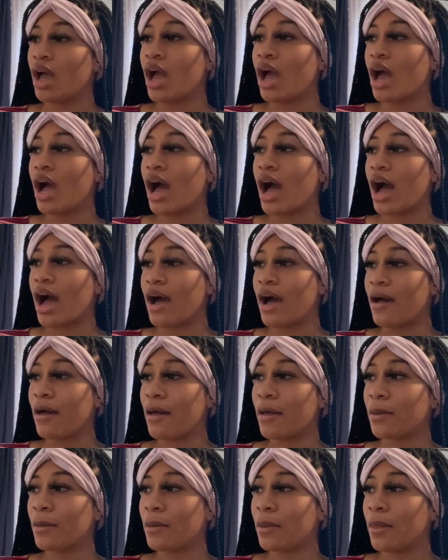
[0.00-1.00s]

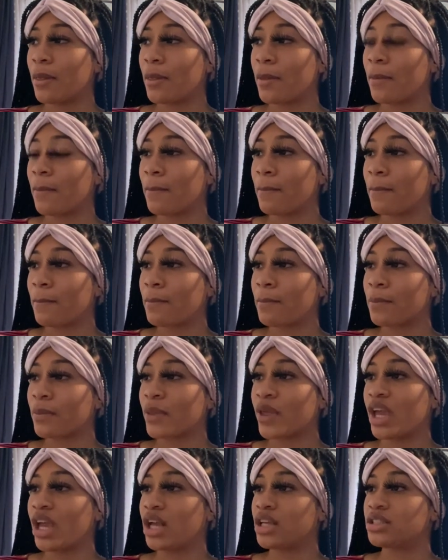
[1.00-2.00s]
I
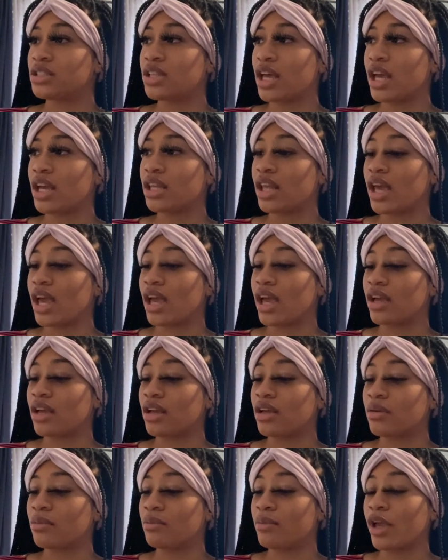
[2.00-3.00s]
can't say
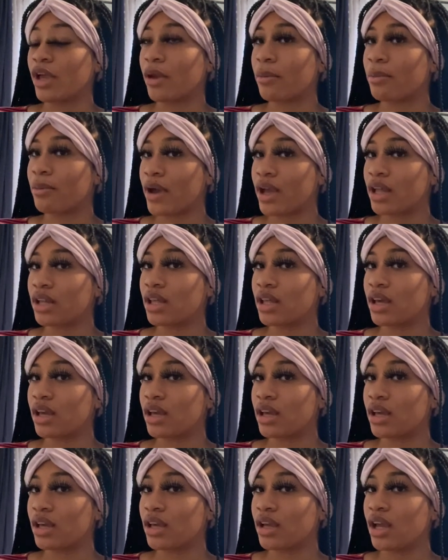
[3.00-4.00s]
that being pregnant
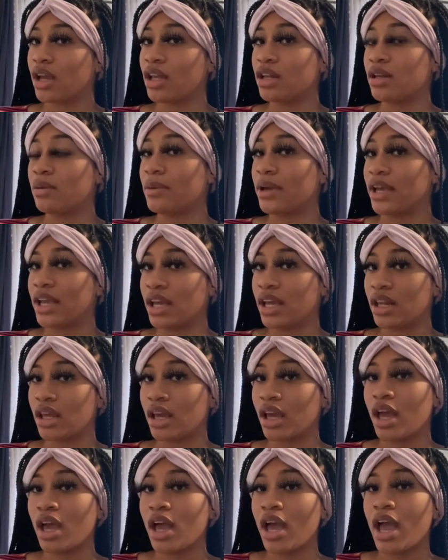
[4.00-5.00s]
in the
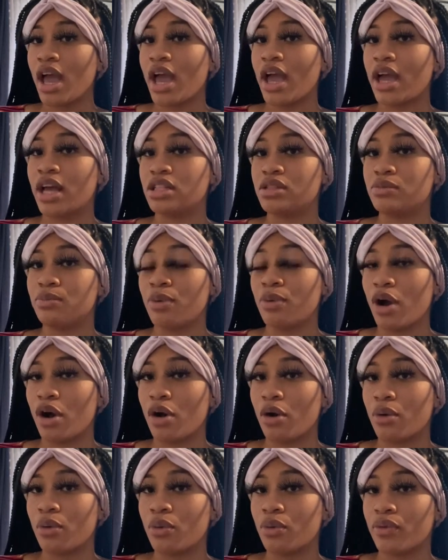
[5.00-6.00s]
beginning has
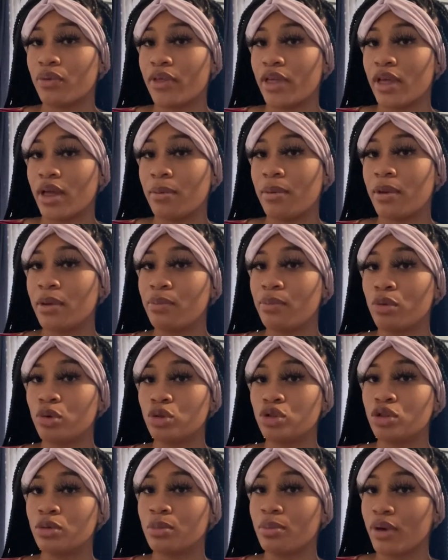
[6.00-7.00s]
brought people
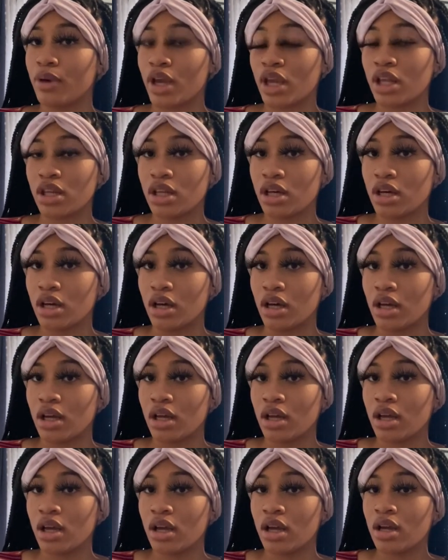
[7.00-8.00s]
to bring the
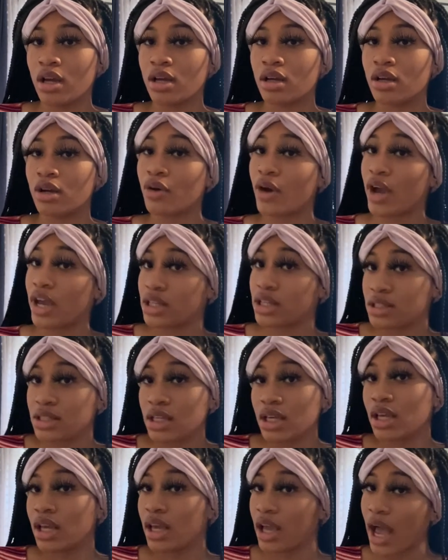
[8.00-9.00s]

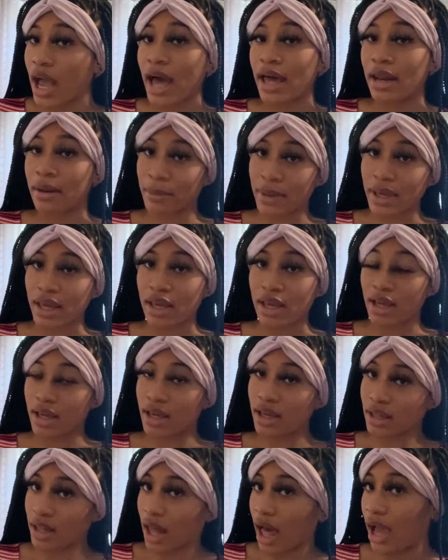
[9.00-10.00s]
crazy out of me.
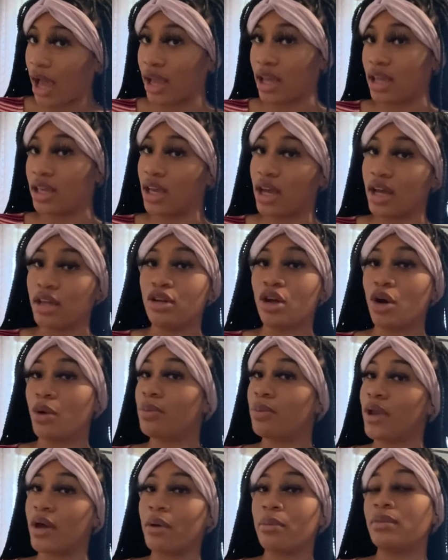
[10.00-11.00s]
Like, yeah, don't
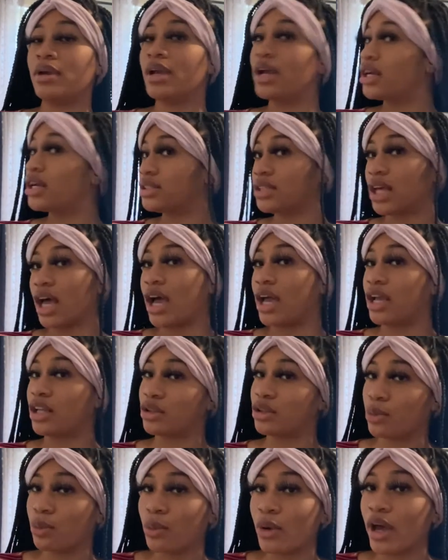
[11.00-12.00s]
play with me because I
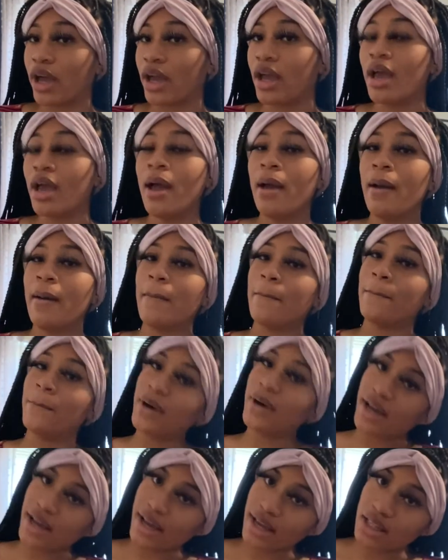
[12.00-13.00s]
ain't the one.
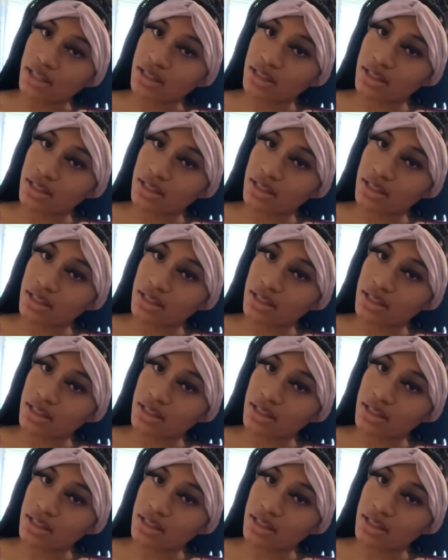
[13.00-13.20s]
But